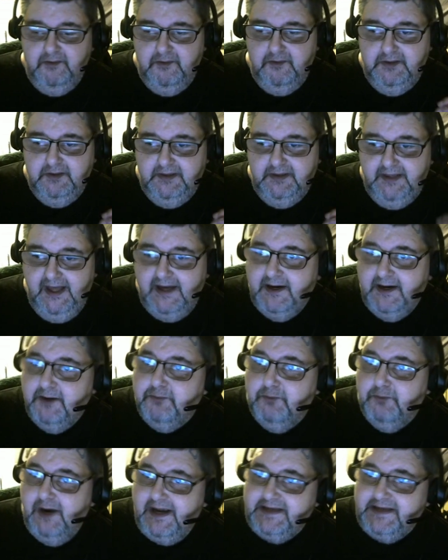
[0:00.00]
Let
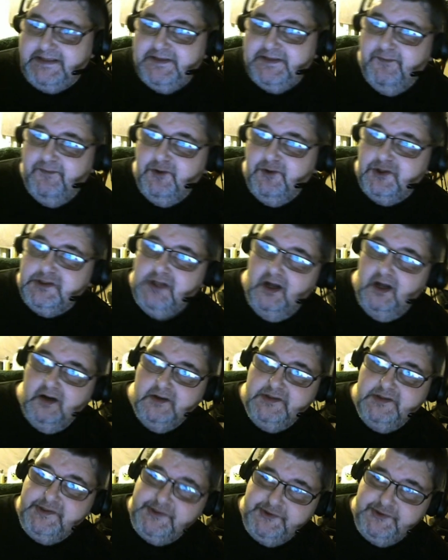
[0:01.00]
it rest for as
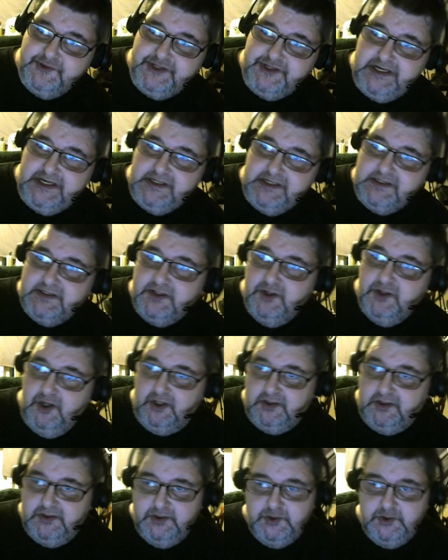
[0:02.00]
long as your cheese cooked.